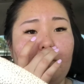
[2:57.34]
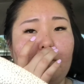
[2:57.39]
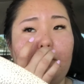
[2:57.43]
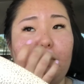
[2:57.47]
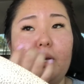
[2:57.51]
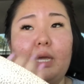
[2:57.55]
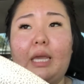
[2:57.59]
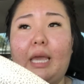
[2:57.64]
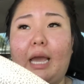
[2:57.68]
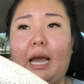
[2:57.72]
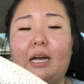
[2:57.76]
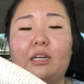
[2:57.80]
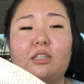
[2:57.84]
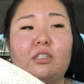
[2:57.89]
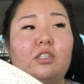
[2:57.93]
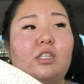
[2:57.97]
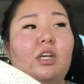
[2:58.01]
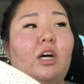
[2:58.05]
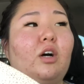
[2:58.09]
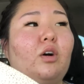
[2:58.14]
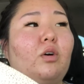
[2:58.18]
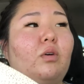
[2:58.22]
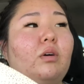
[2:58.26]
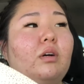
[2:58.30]
But yeah,
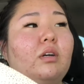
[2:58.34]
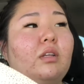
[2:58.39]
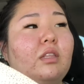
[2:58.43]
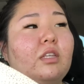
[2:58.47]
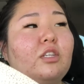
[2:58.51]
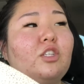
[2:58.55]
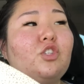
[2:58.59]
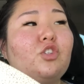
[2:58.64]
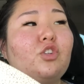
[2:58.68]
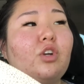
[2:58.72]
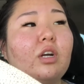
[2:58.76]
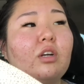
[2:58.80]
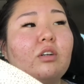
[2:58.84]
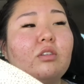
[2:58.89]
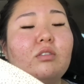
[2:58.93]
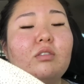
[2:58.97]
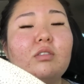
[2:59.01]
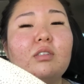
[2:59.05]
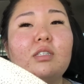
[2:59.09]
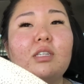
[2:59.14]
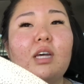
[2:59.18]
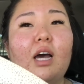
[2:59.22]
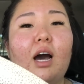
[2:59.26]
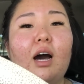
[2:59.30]
so the
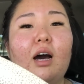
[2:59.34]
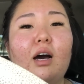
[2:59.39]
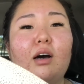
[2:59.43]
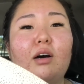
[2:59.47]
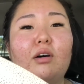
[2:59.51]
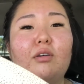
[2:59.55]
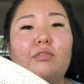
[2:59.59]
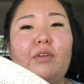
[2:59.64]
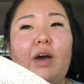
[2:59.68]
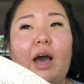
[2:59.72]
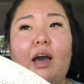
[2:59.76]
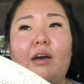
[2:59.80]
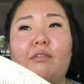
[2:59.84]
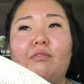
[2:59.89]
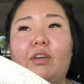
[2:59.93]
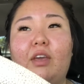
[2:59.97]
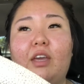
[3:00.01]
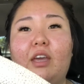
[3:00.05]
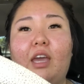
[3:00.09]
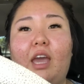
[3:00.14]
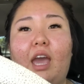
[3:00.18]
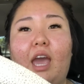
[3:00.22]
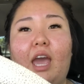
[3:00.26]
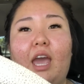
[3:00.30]
struggles of
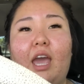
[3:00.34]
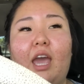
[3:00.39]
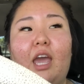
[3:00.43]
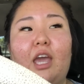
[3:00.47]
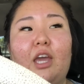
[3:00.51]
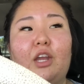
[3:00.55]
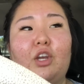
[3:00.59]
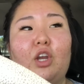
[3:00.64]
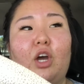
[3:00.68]
having a